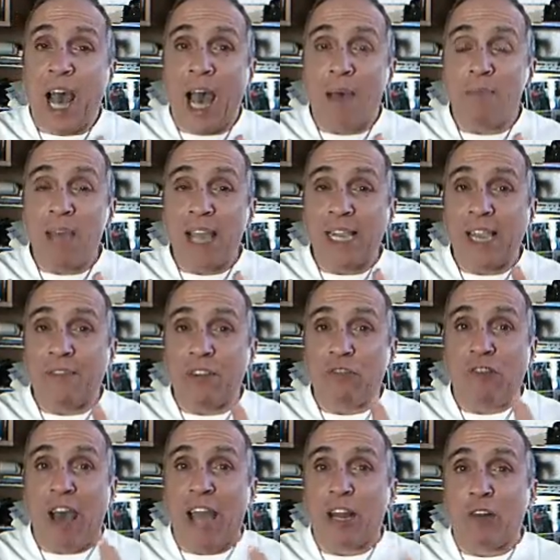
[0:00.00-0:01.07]
I'm not
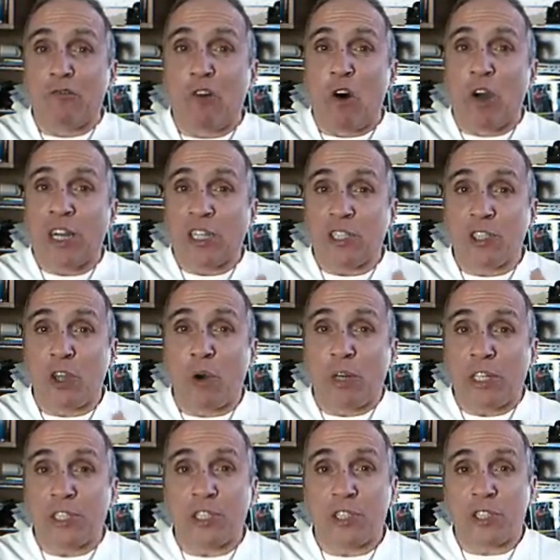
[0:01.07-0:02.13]
giving right or wrong in
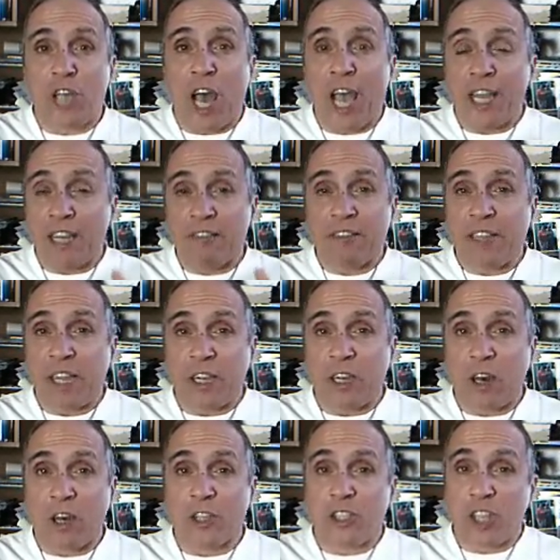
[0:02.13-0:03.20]
Saudi society or in their
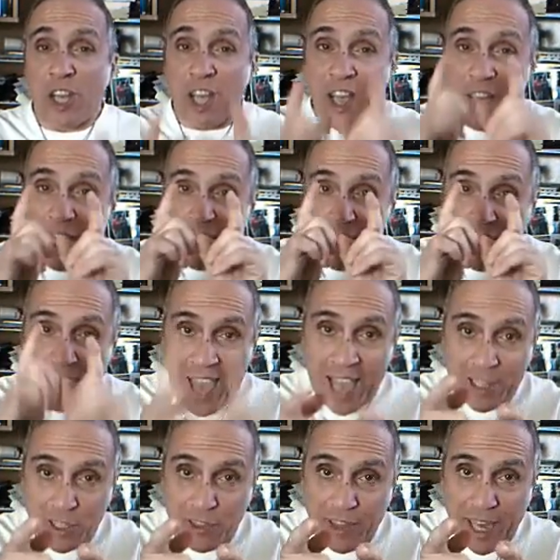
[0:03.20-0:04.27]
culture.
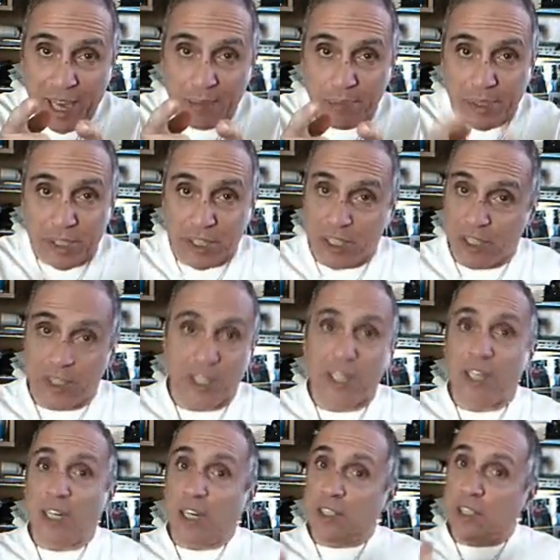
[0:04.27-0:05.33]
That's their business.
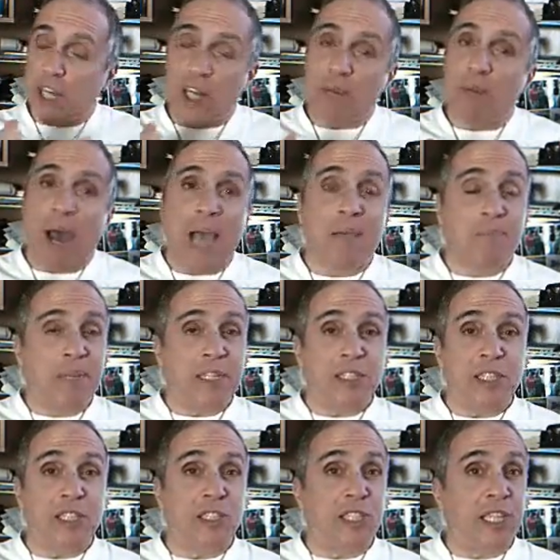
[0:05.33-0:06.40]
It's none of my
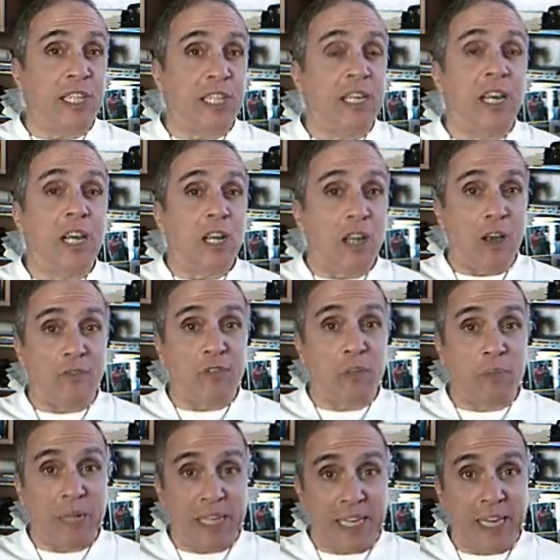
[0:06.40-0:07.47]
business sitting
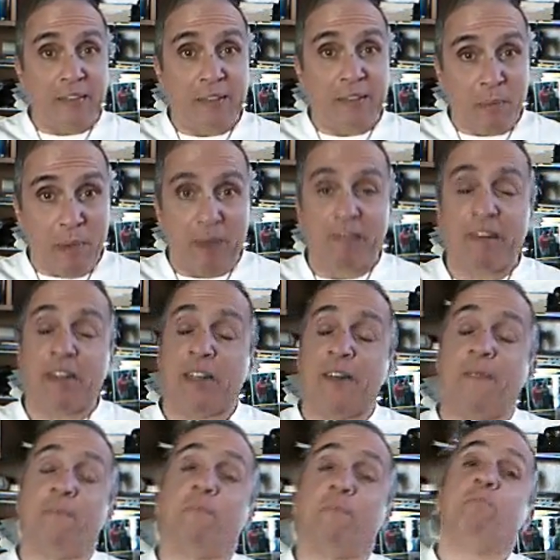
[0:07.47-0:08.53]
comfortably here in
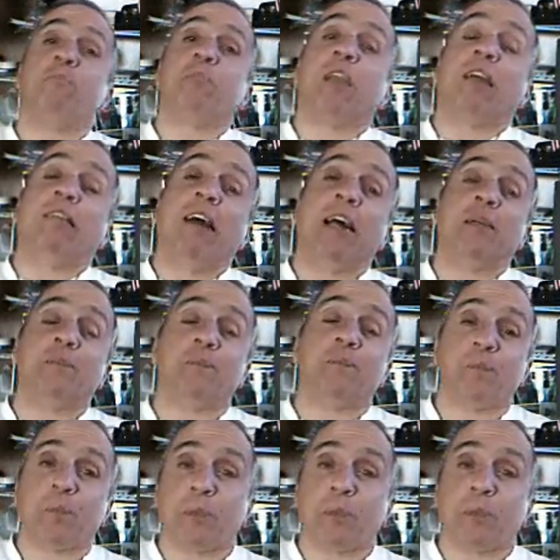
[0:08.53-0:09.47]
America. All right?